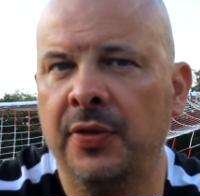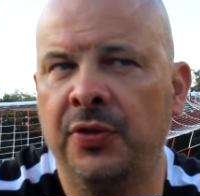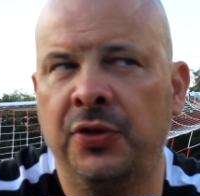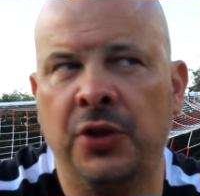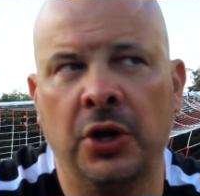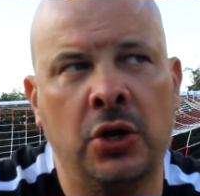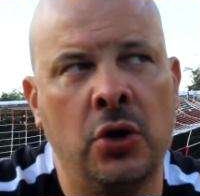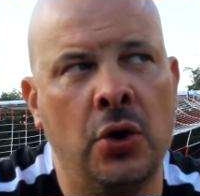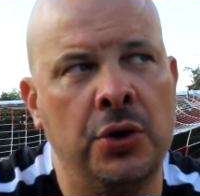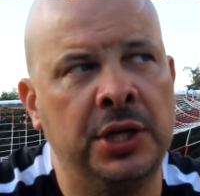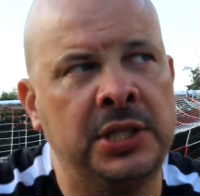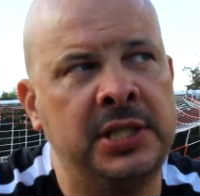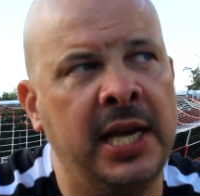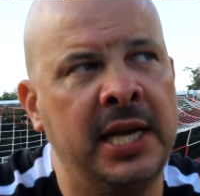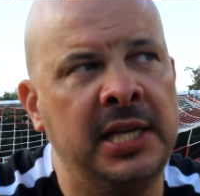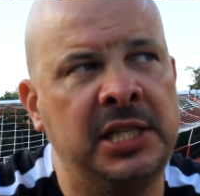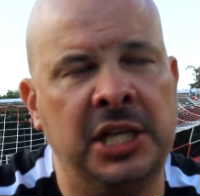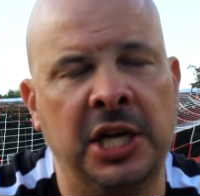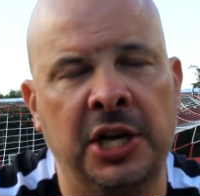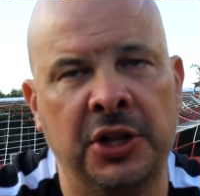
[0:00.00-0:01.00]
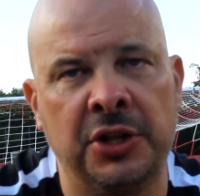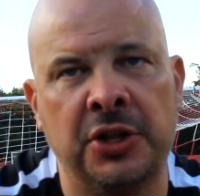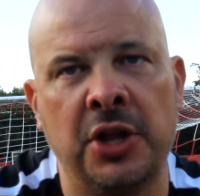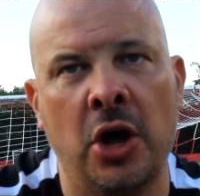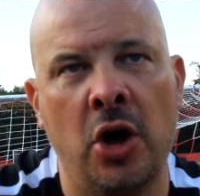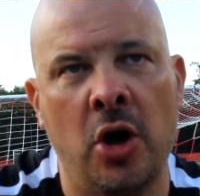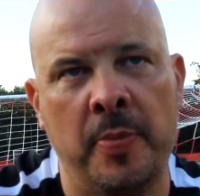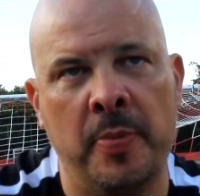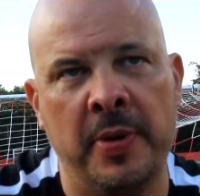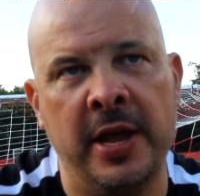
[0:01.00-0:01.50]
the connotation of the
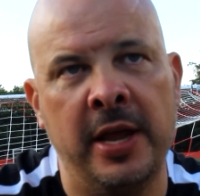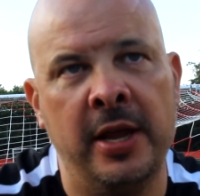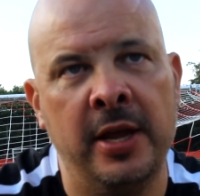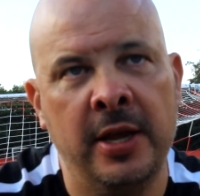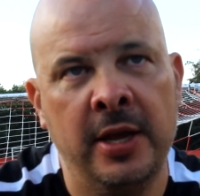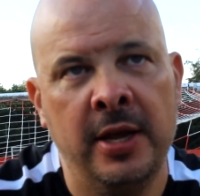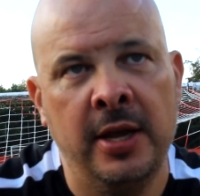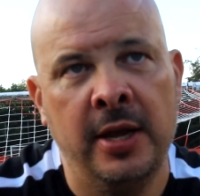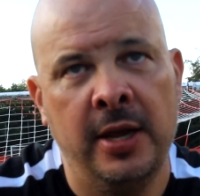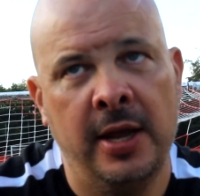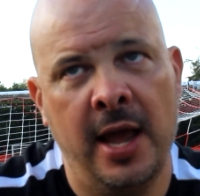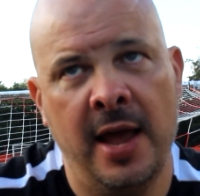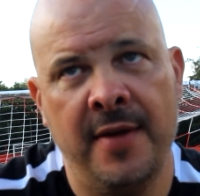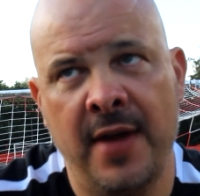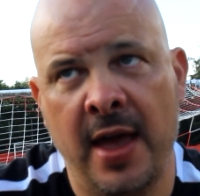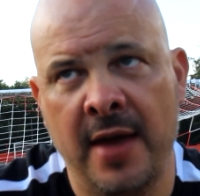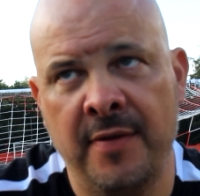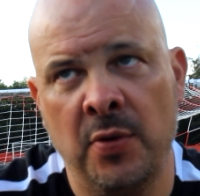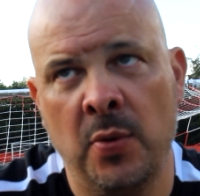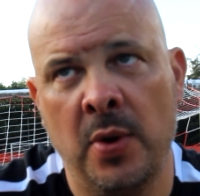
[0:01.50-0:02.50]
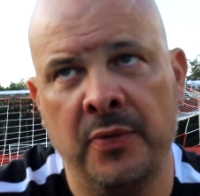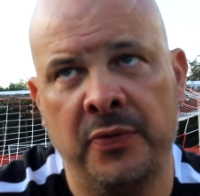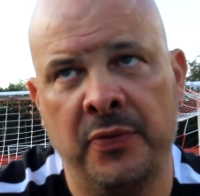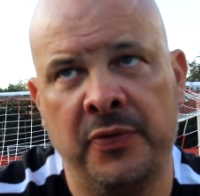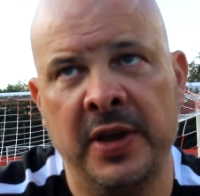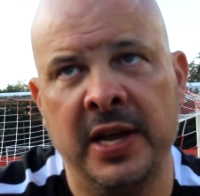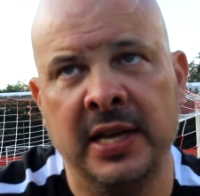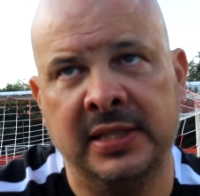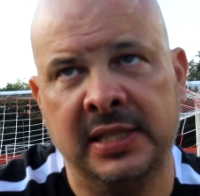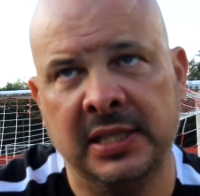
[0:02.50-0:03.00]
derby everyone
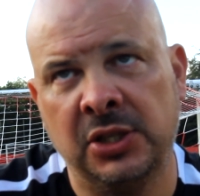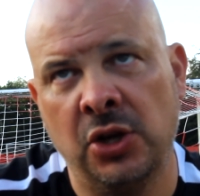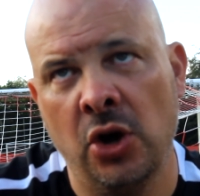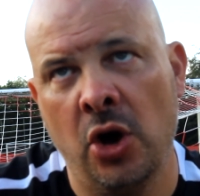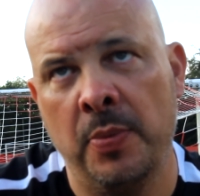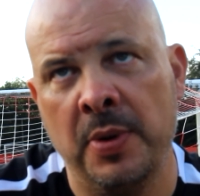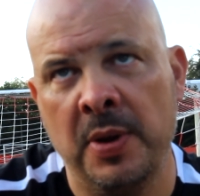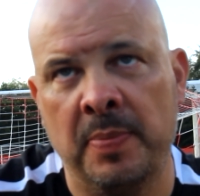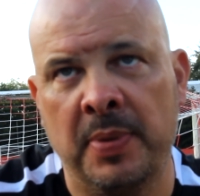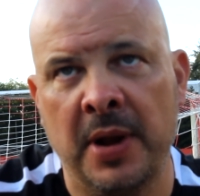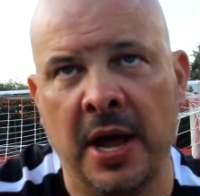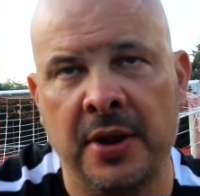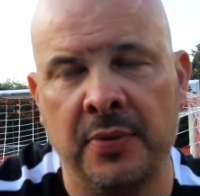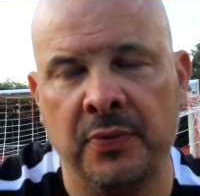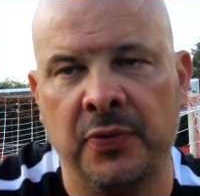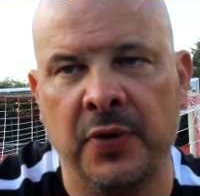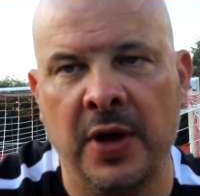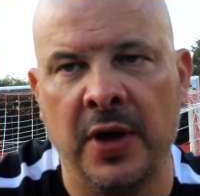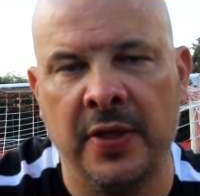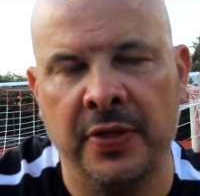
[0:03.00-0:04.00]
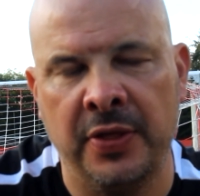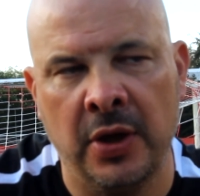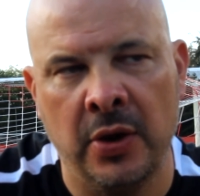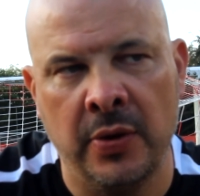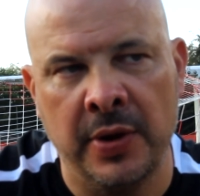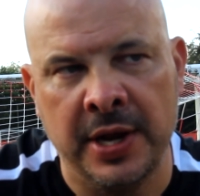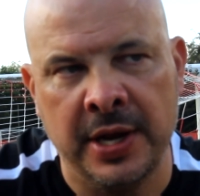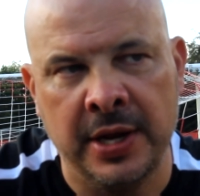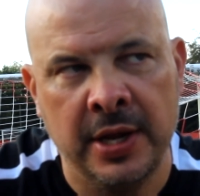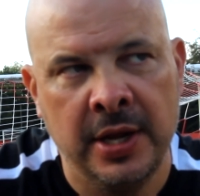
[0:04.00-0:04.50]
thinks it's got to be blood and thunder
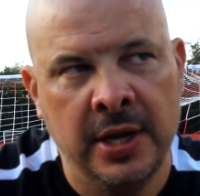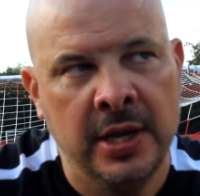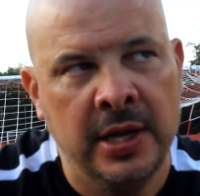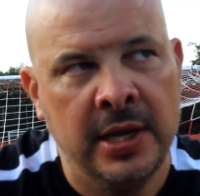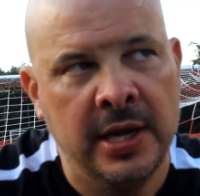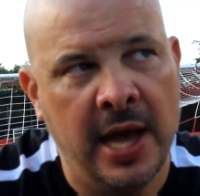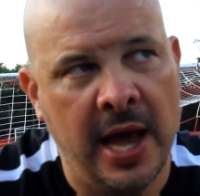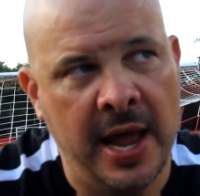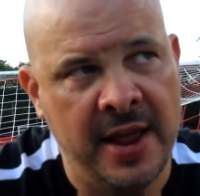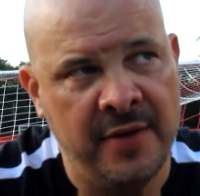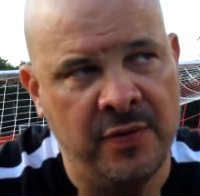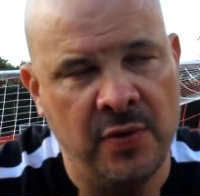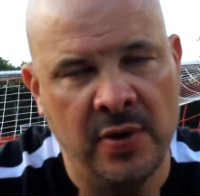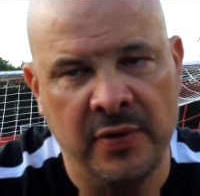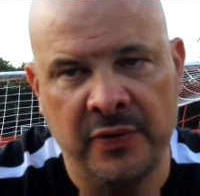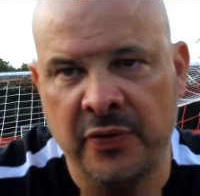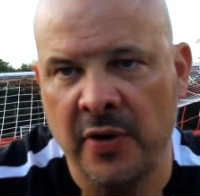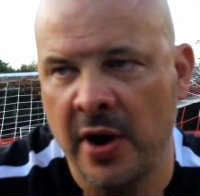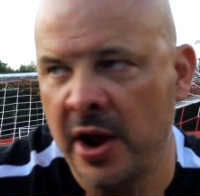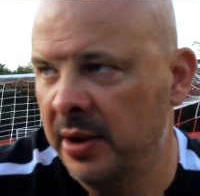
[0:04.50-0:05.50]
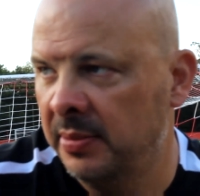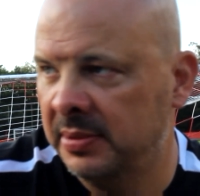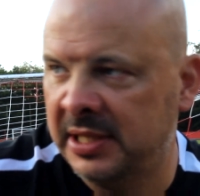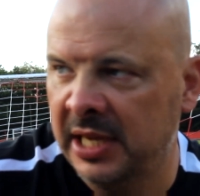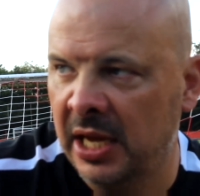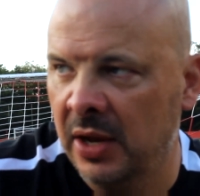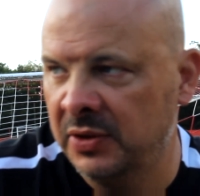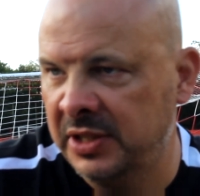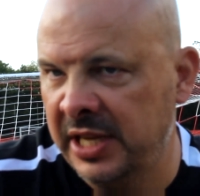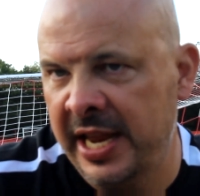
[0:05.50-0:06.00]
and, and everyone throwing
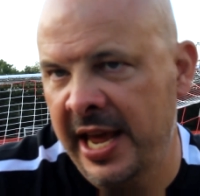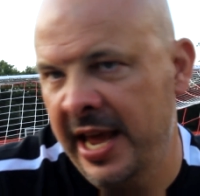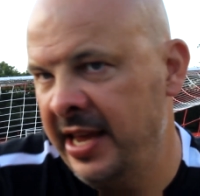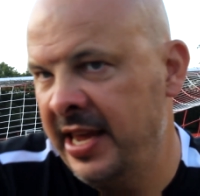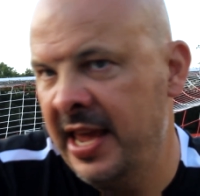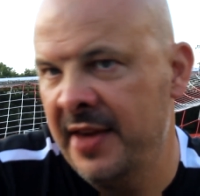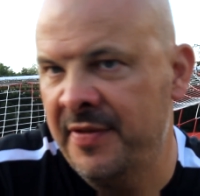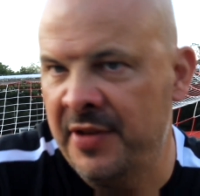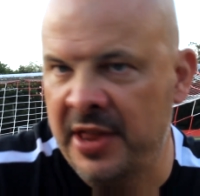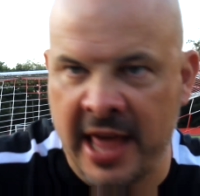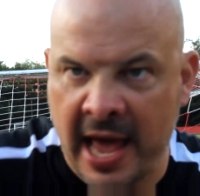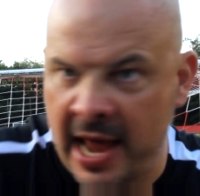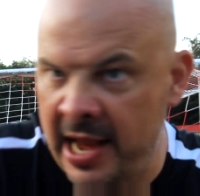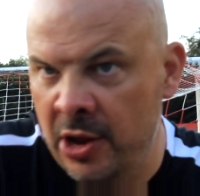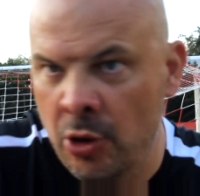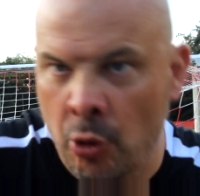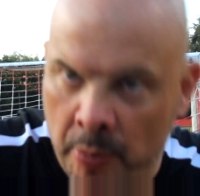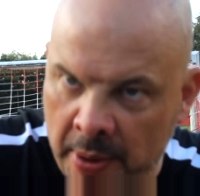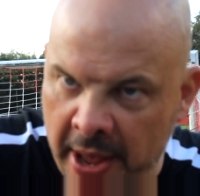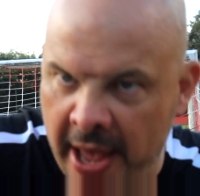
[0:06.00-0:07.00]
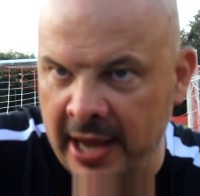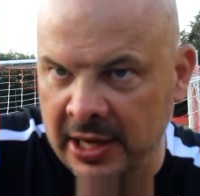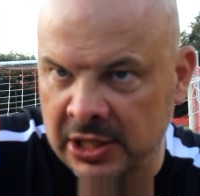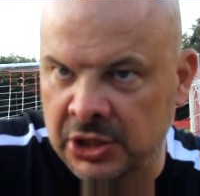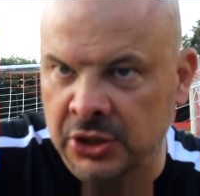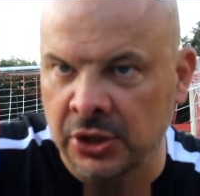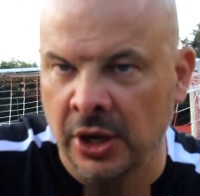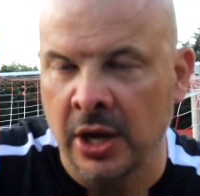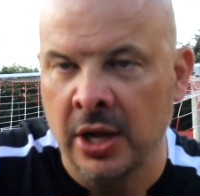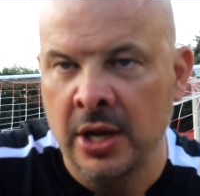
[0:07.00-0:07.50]
themselves in it and giving that little bit
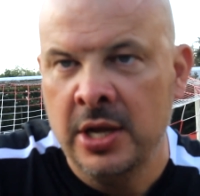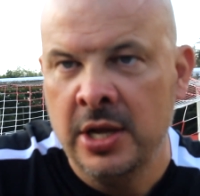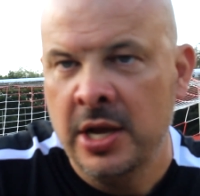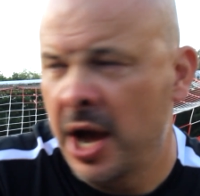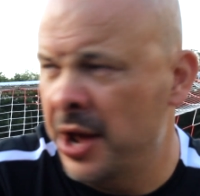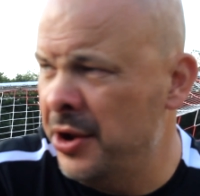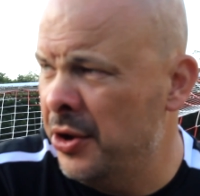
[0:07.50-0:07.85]
extra. And